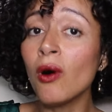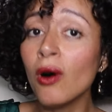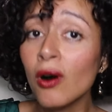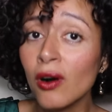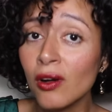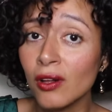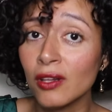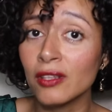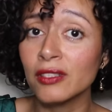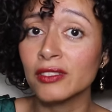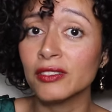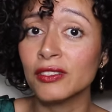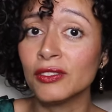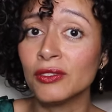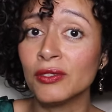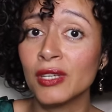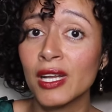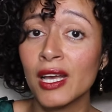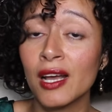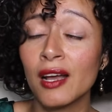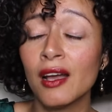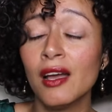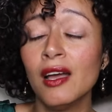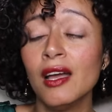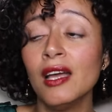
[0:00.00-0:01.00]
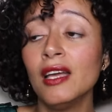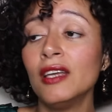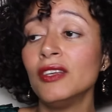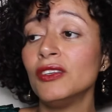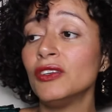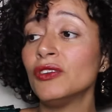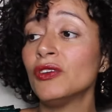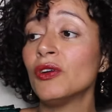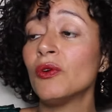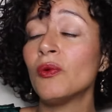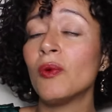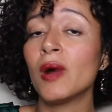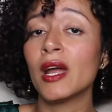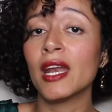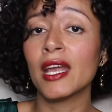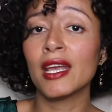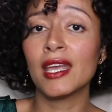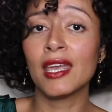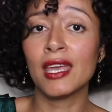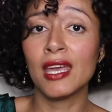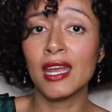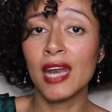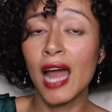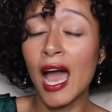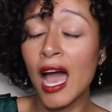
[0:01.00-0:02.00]
bald, you know, you don't want to
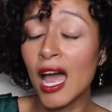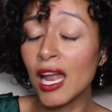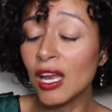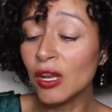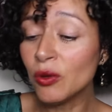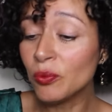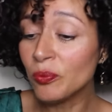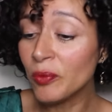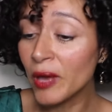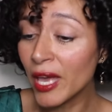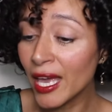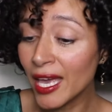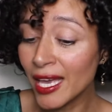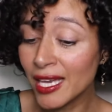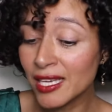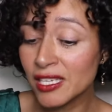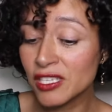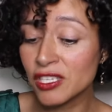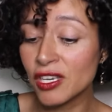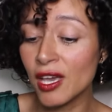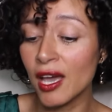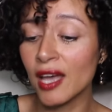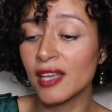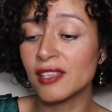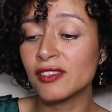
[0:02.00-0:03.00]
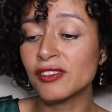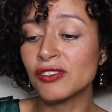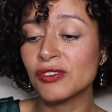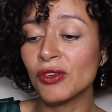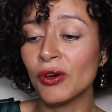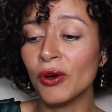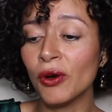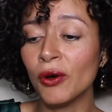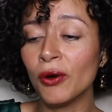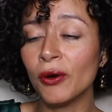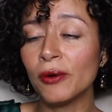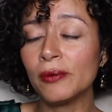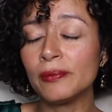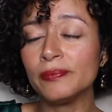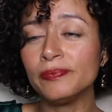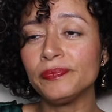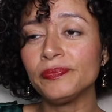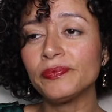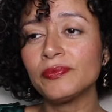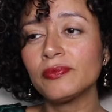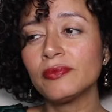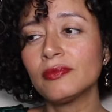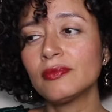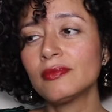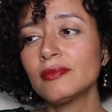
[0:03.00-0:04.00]
get alopecia. So
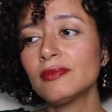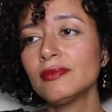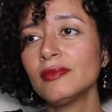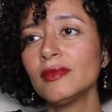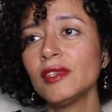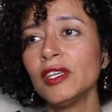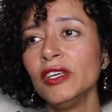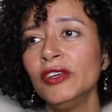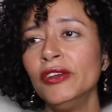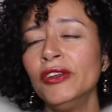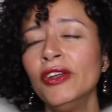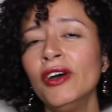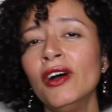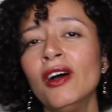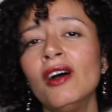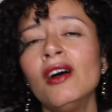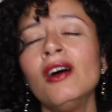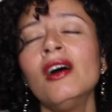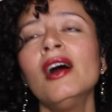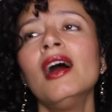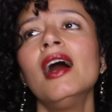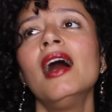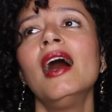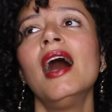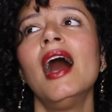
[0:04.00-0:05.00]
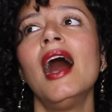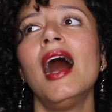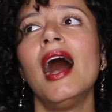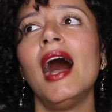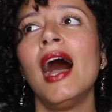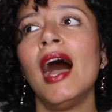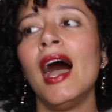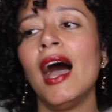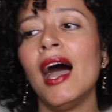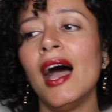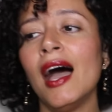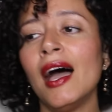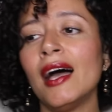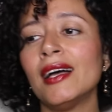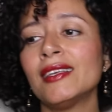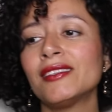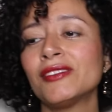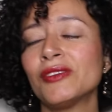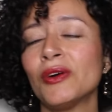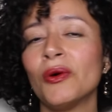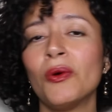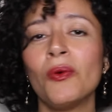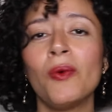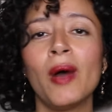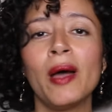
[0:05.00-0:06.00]
you know uh,
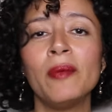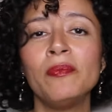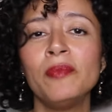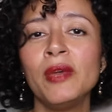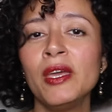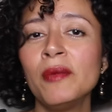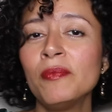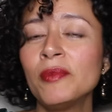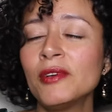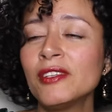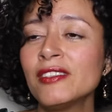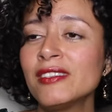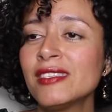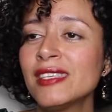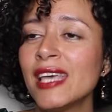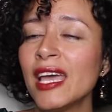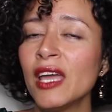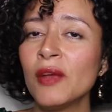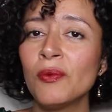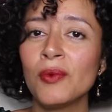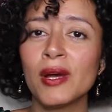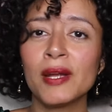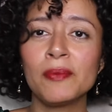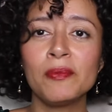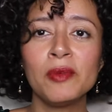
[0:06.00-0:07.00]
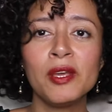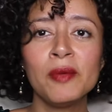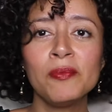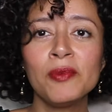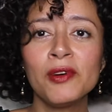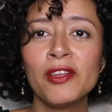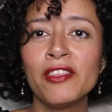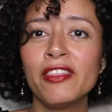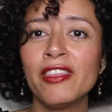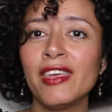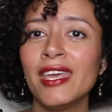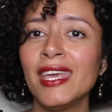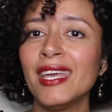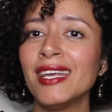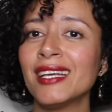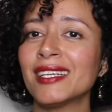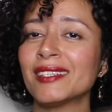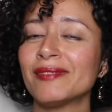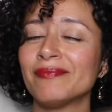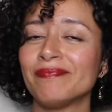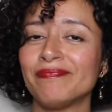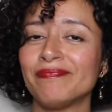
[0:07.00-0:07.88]
so what people say what people think